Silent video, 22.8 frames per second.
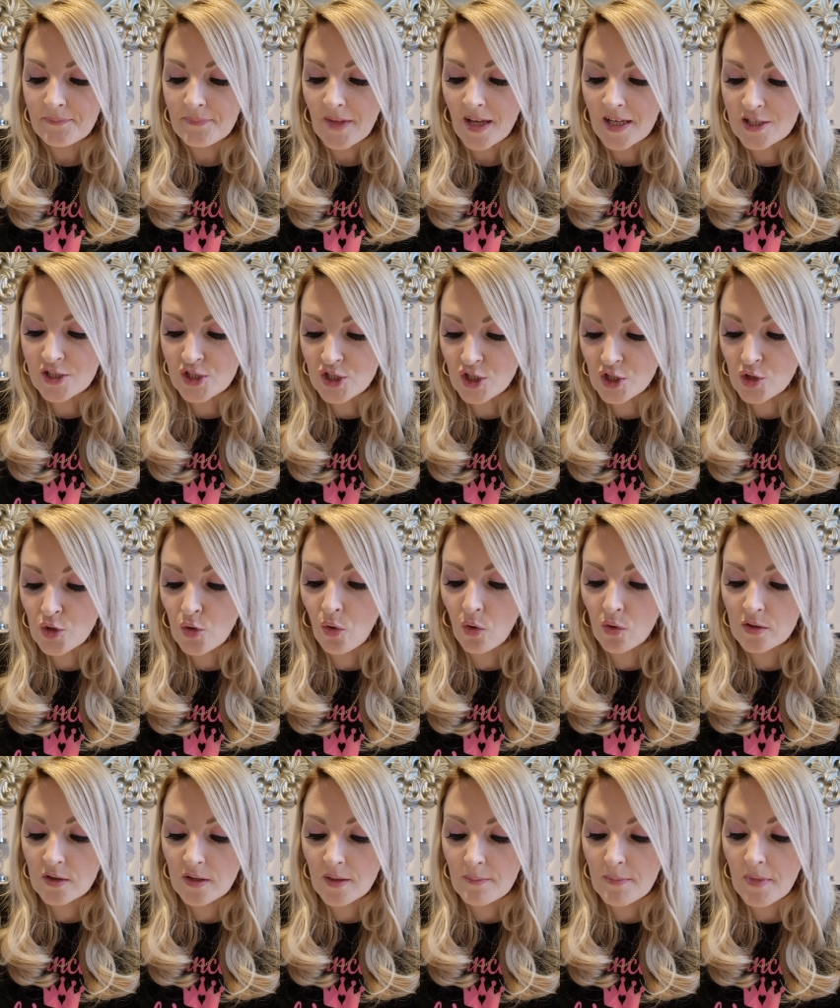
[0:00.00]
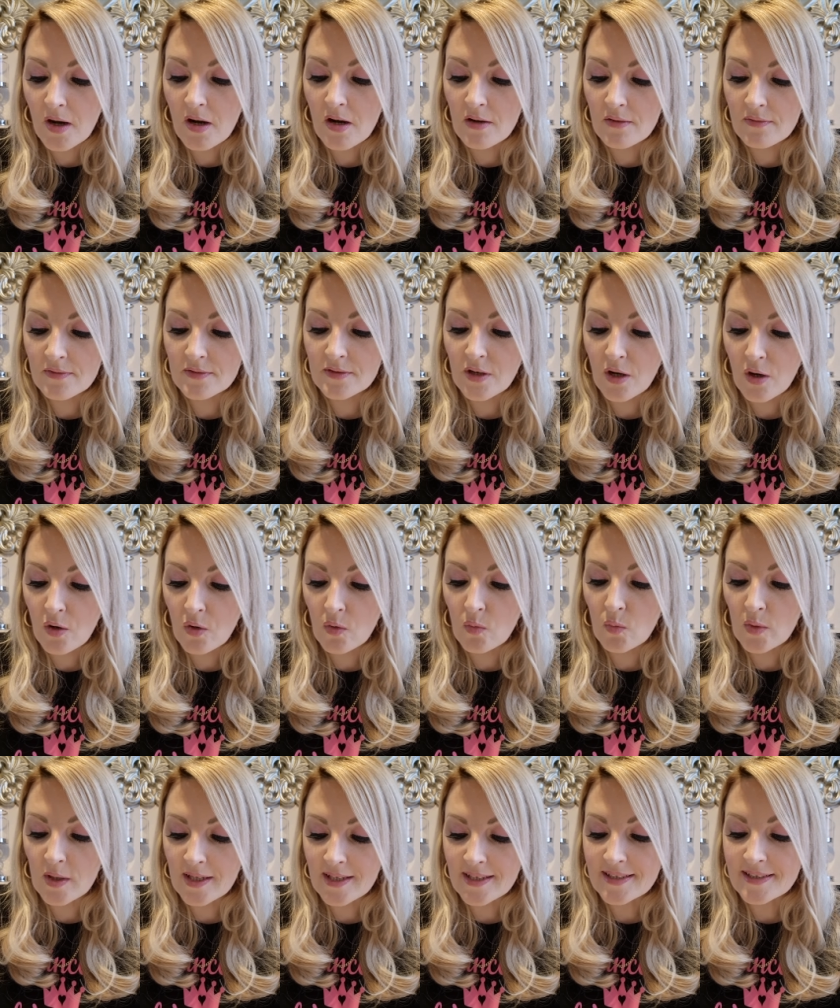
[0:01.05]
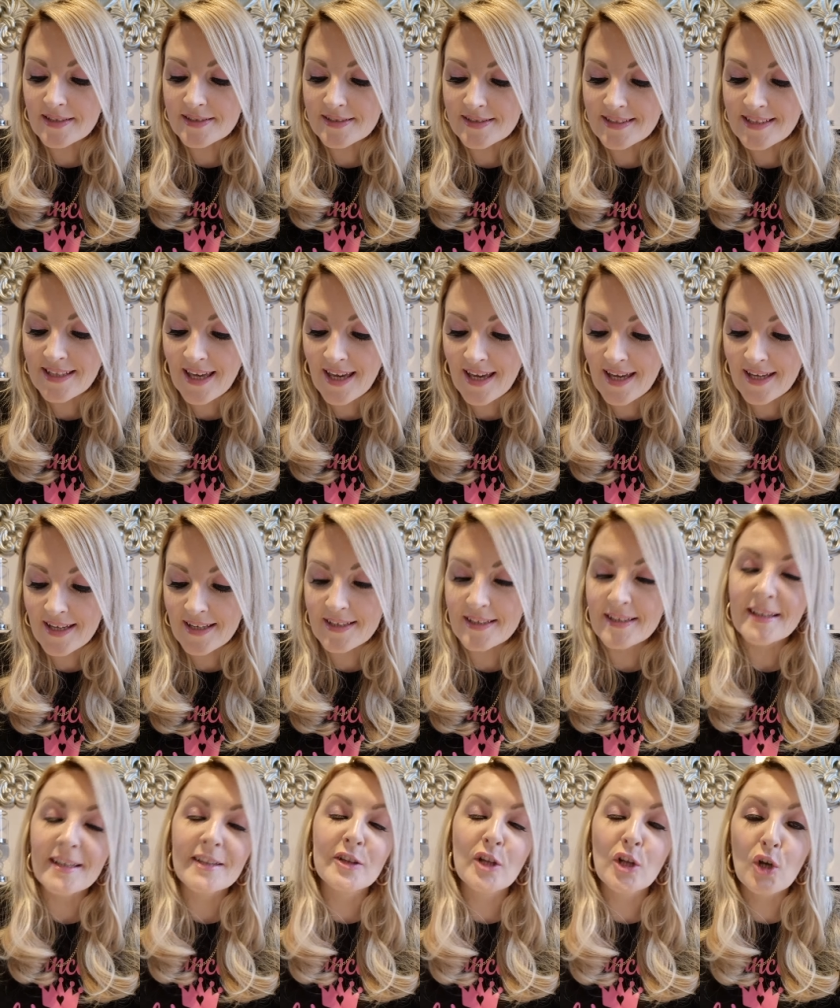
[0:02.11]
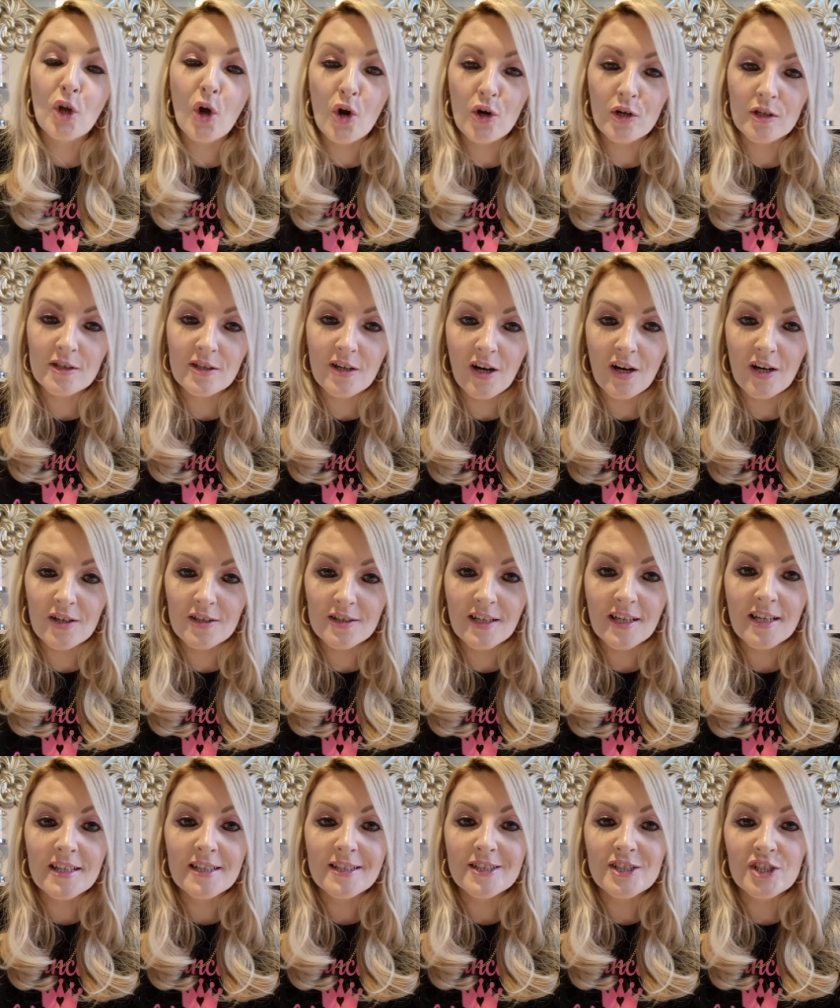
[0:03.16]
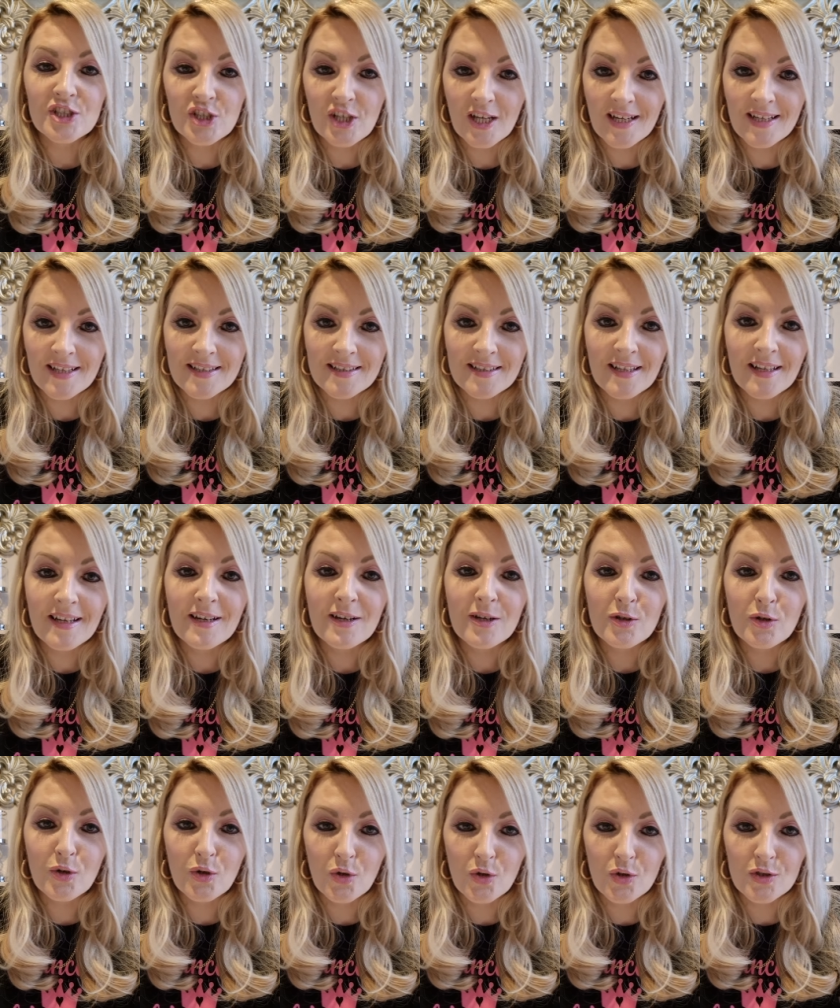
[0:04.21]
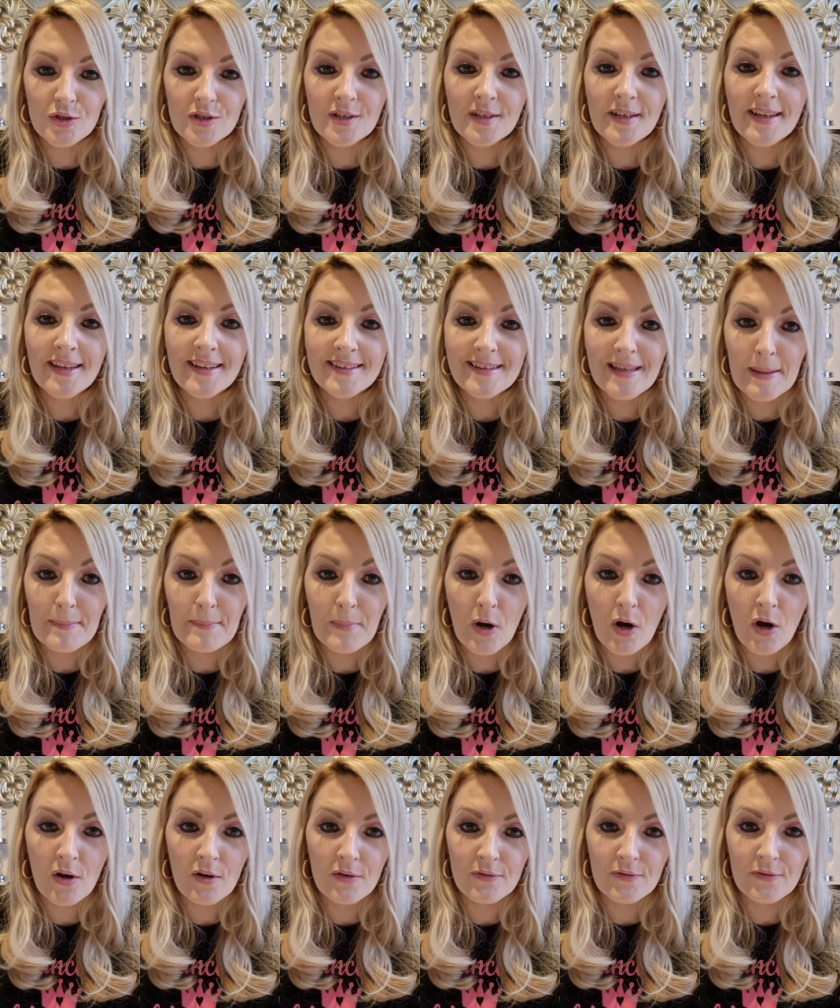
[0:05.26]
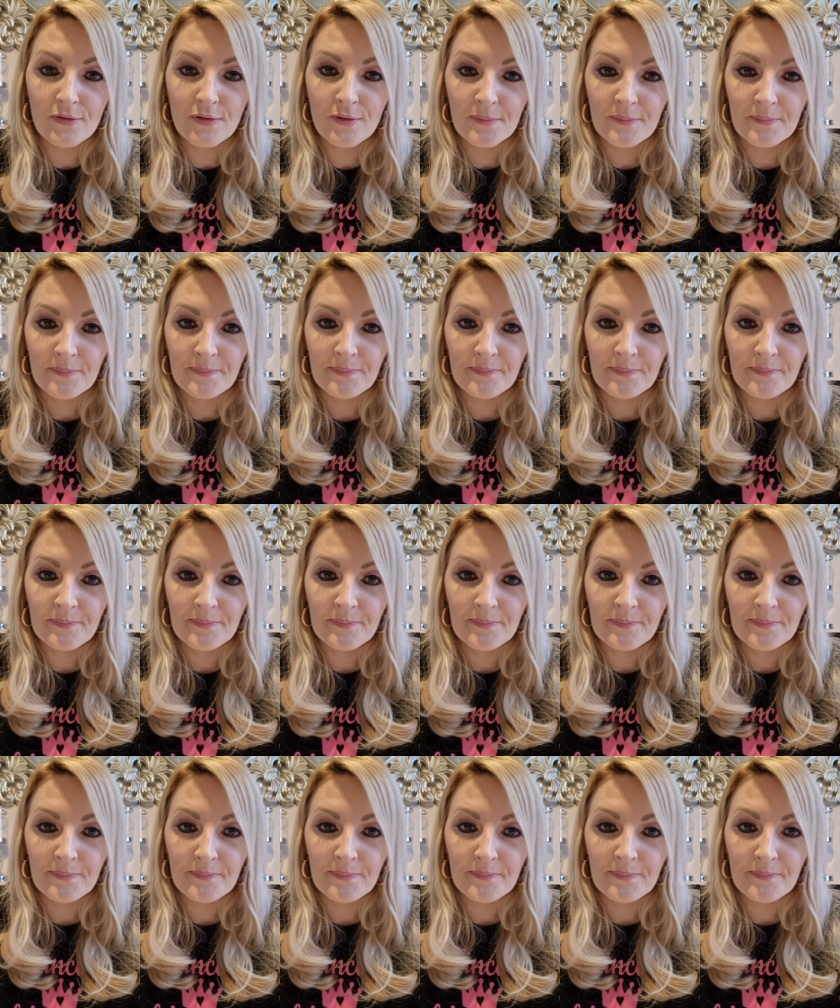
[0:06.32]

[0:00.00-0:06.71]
and shall cut them off from their own wickedness. Yea, the Lord God shall cut them off.